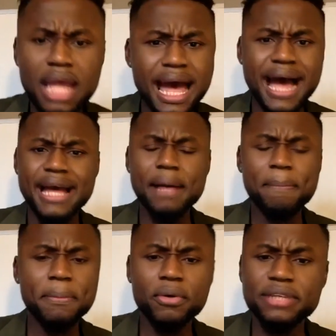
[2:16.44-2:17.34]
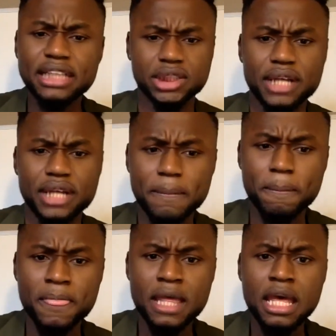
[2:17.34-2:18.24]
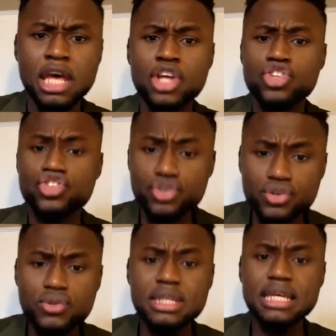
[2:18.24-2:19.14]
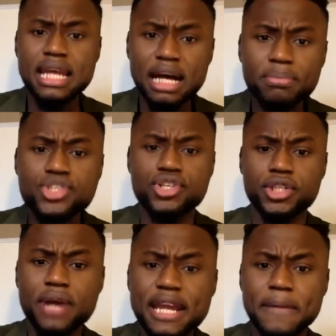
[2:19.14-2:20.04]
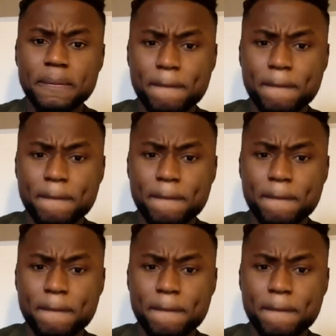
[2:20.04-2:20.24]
I help people with their credit. Do you need help with your credit?